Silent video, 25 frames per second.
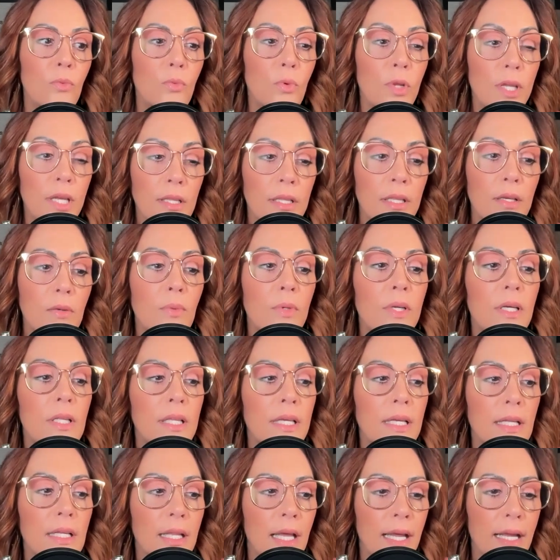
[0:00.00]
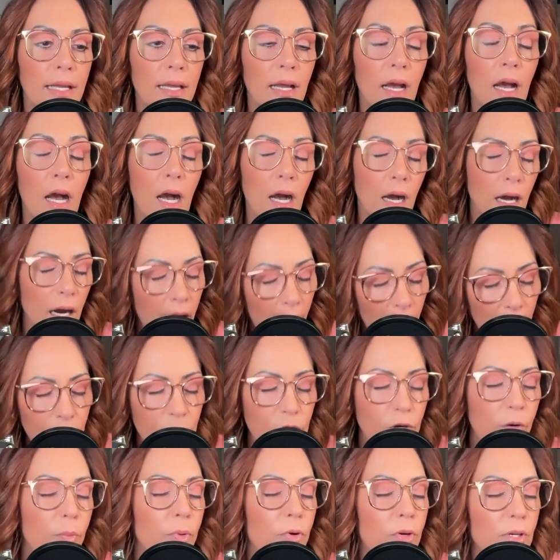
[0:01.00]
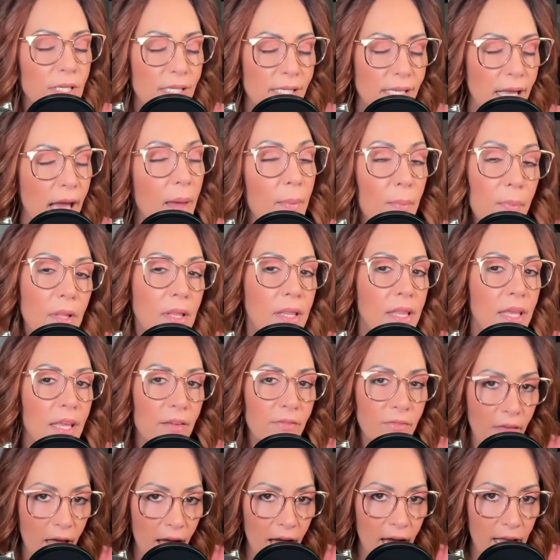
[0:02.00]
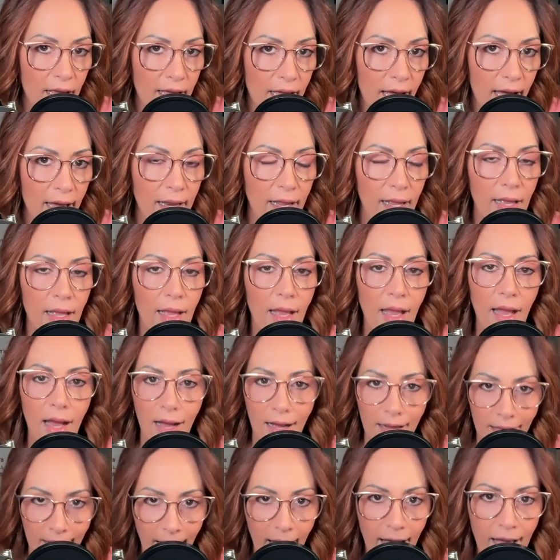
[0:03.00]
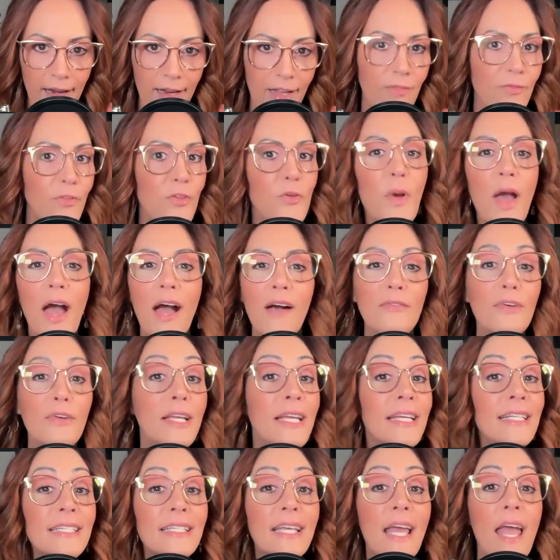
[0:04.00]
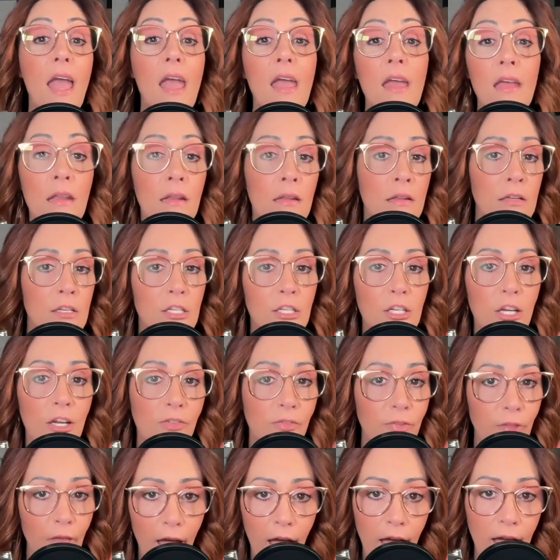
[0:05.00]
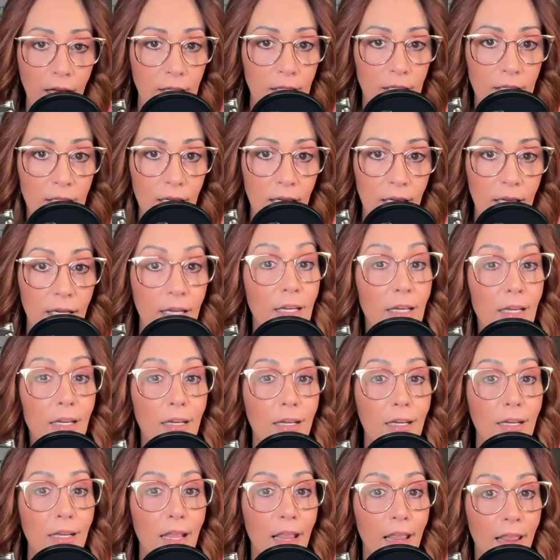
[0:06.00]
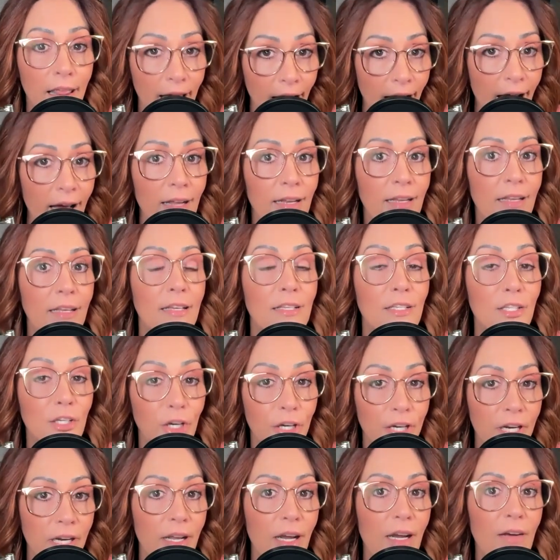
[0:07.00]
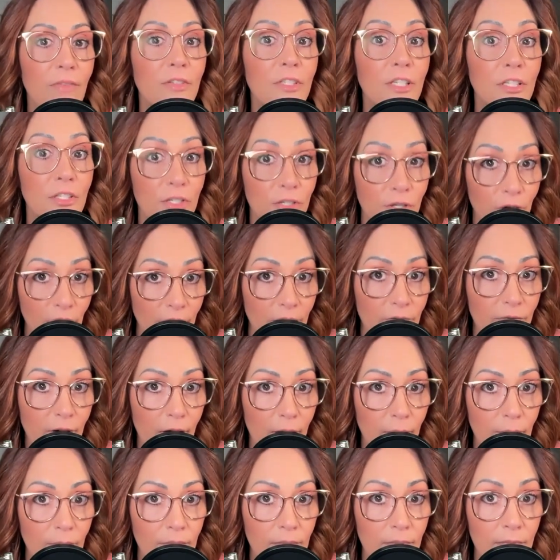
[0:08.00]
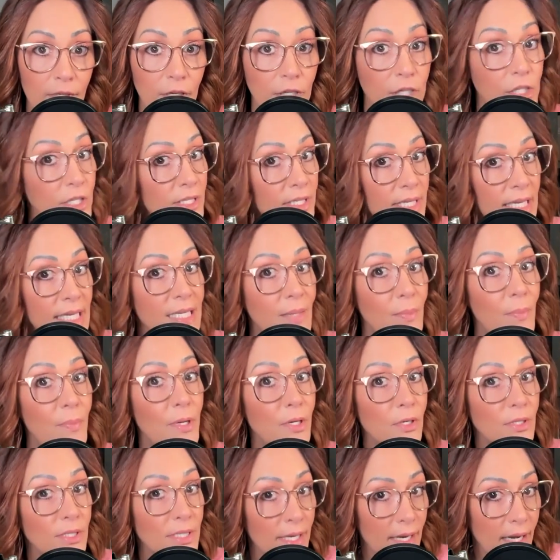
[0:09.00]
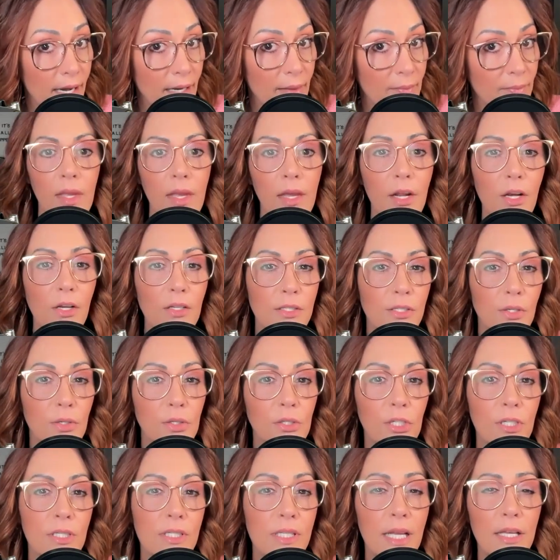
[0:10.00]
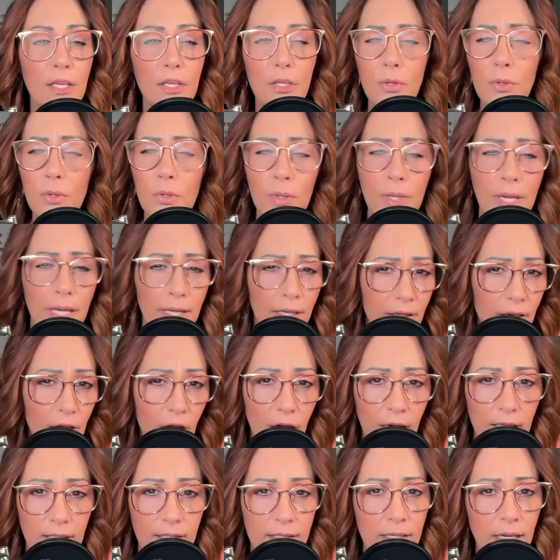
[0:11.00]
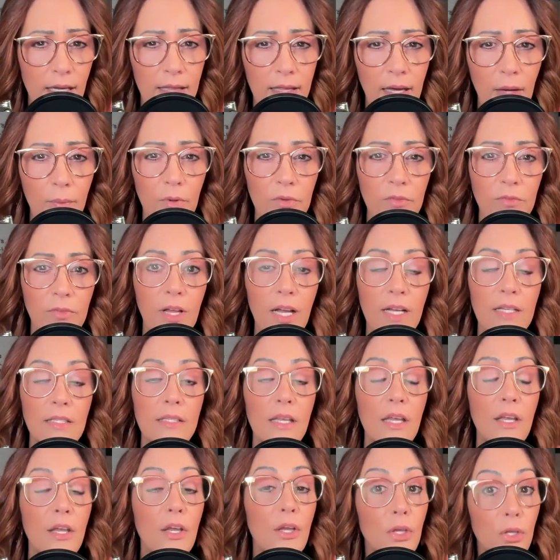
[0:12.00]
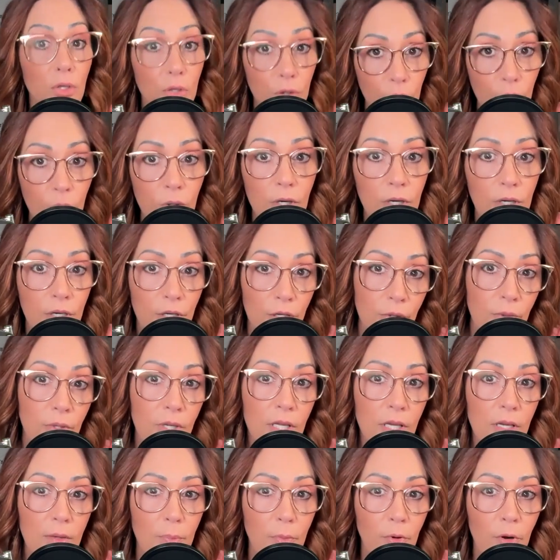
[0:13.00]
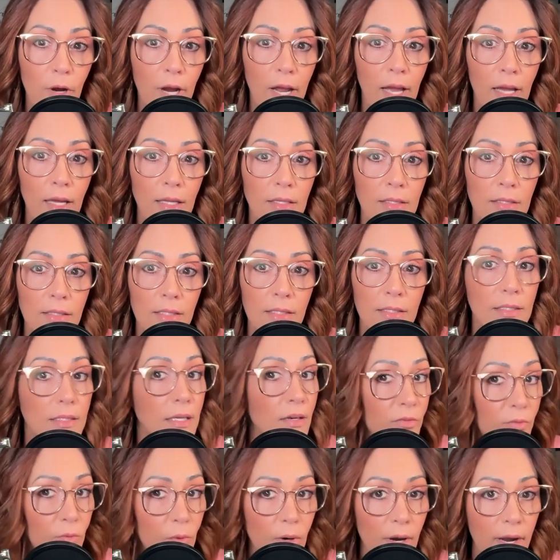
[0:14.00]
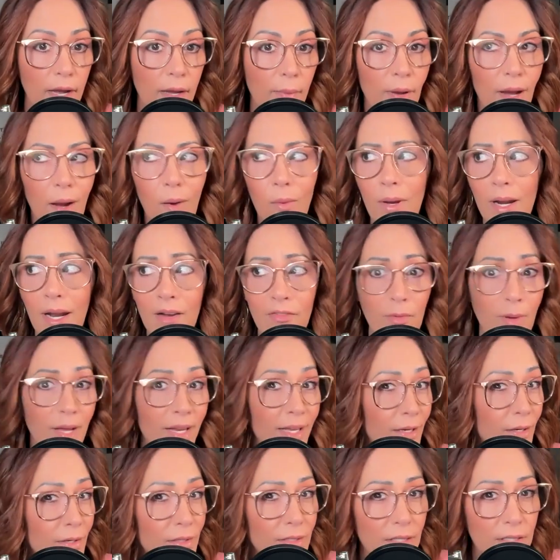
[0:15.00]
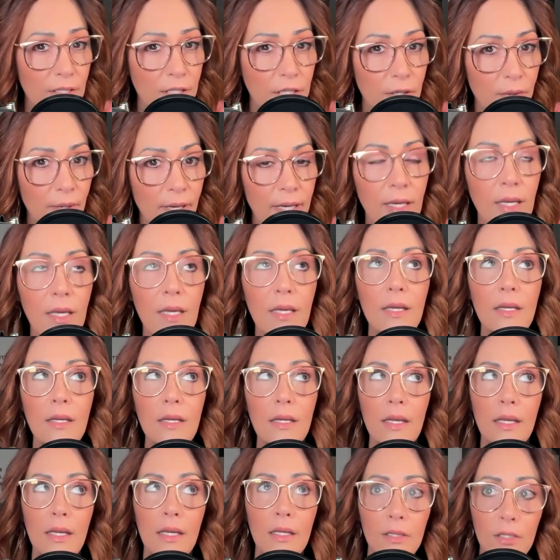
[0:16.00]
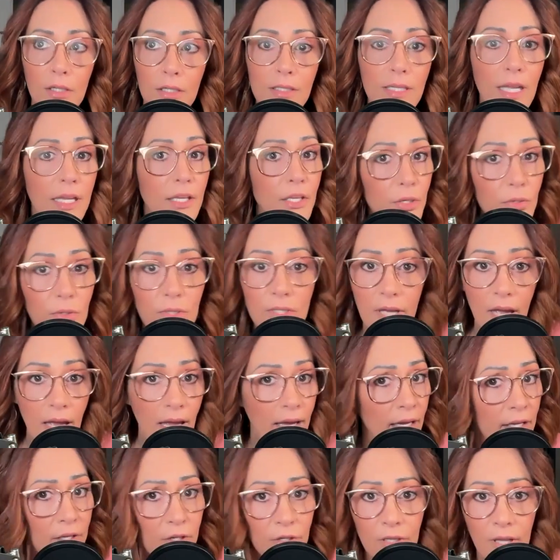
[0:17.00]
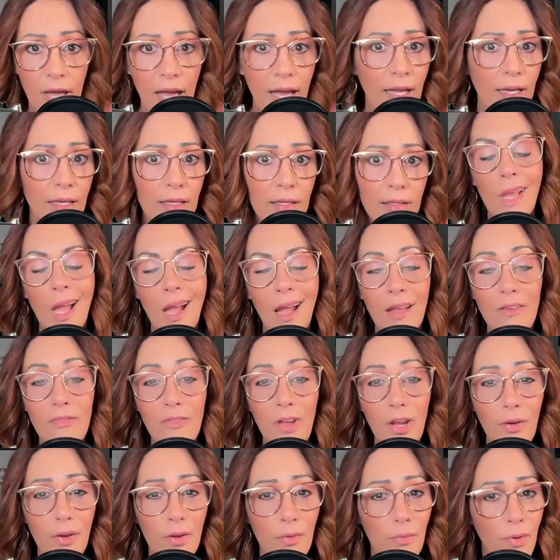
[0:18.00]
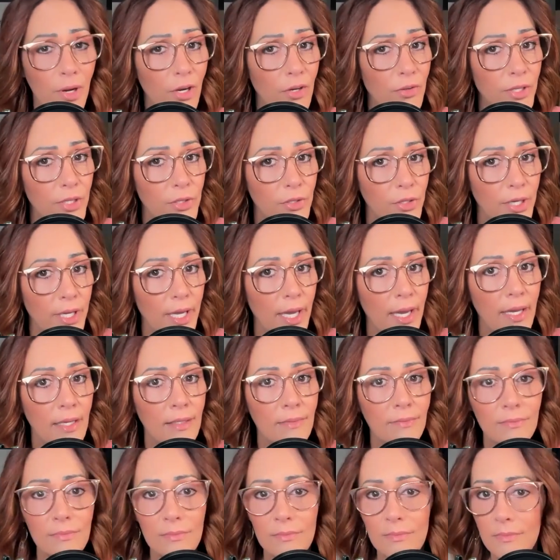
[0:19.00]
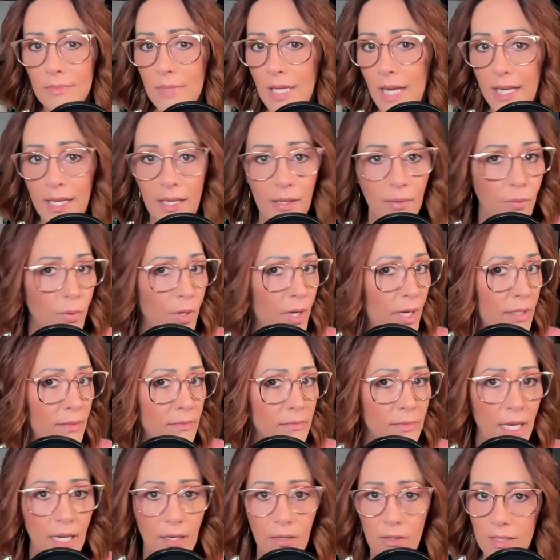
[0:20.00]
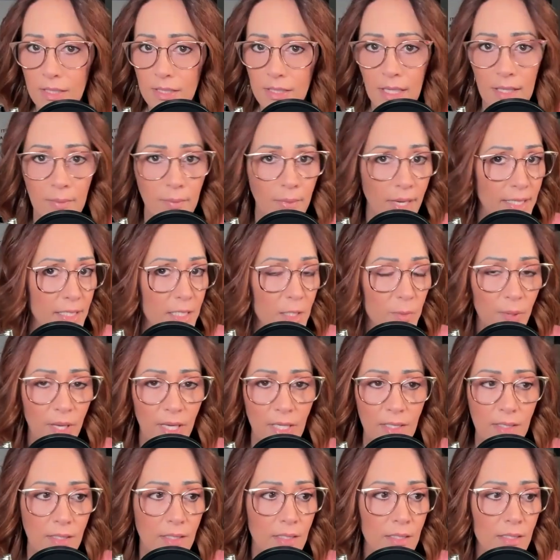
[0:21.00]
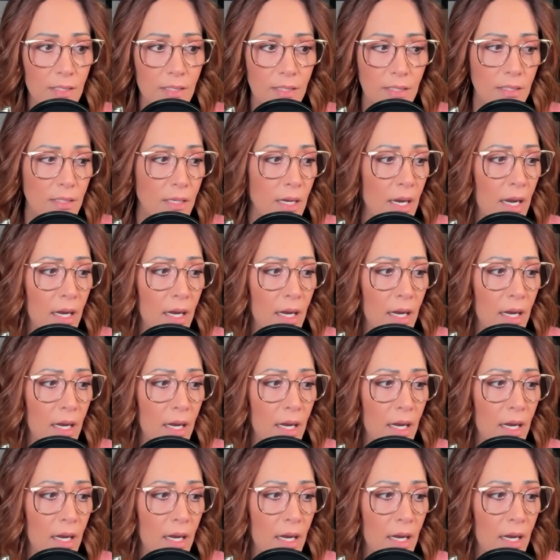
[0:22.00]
really, really like 100% believe that yet, again, if you have a tinge of that, that is good enough to start from. You just need to build it up. It also looks like you creating content that reflects your unique brand instead of worrying about what everybody else is doing. It looks like you staying in your lane. I very rarely look at anyone else in my space's